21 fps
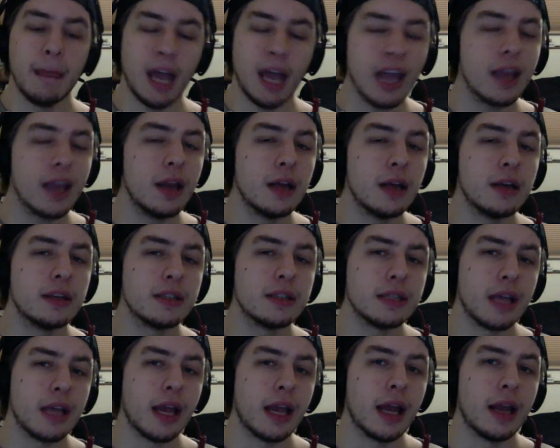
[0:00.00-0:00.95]
I can
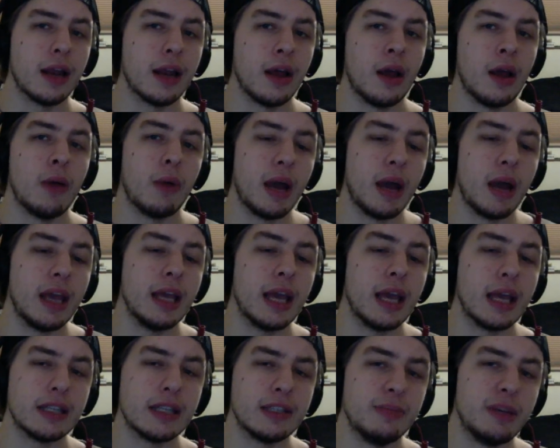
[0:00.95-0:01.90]
understand why he
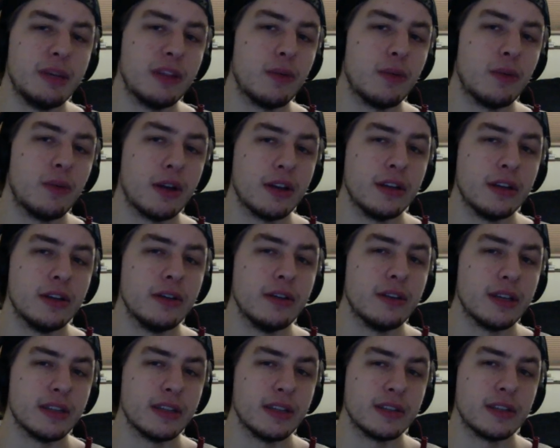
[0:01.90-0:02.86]
has to be the one to do
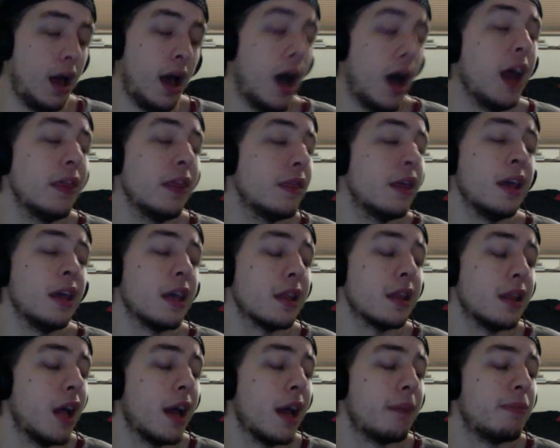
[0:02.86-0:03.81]
this. I think,
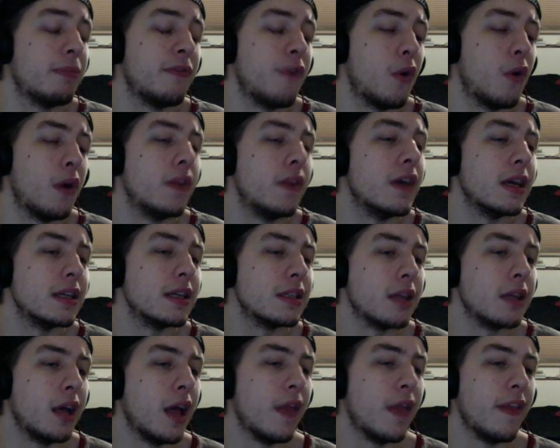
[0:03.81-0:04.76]
like, before this,
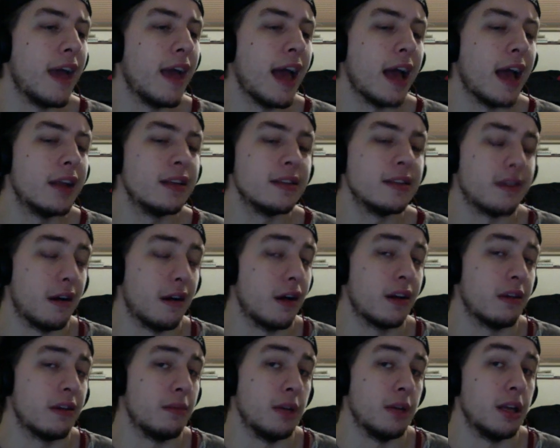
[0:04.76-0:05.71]
they had this
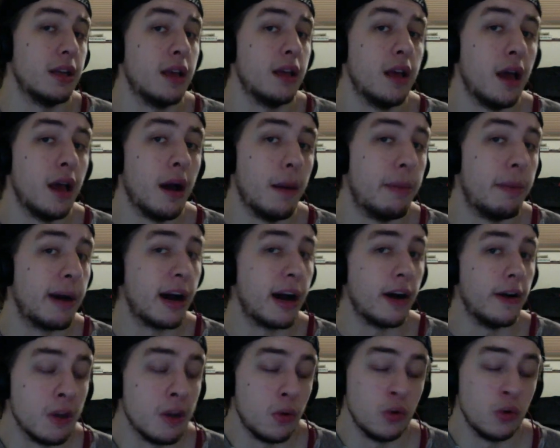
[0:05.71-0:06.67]
argument
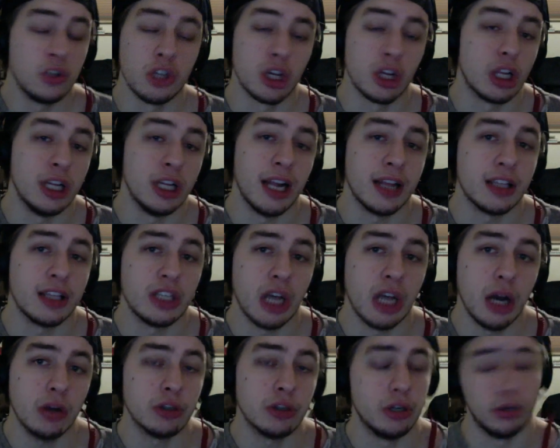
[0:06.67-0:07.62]
about who's going to clean out the
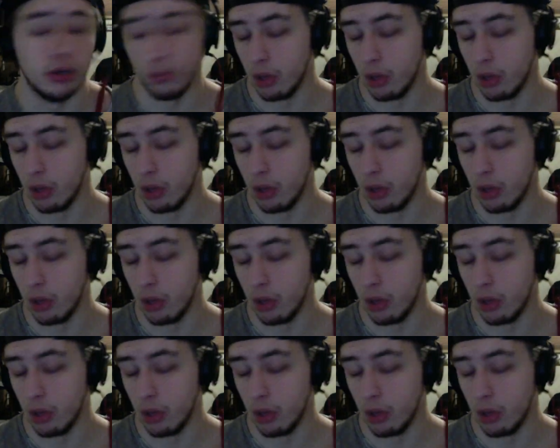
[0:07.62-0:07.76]
shower drain.